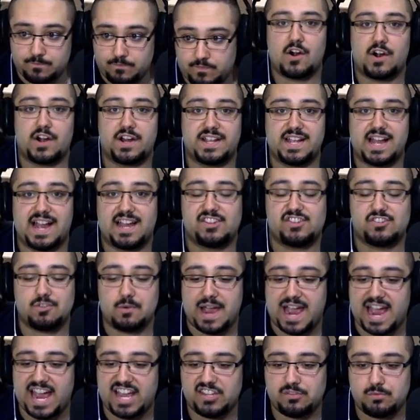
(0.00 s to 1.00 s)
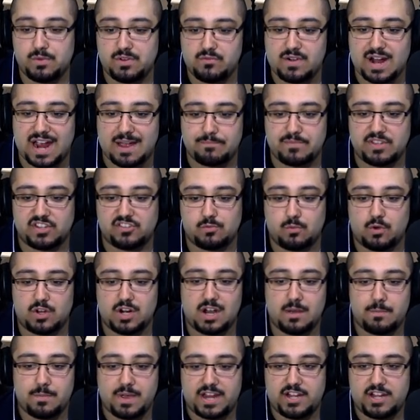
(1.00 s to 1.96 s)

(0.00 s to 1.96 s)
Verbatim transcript: All right, guys, so as we wrap this one up,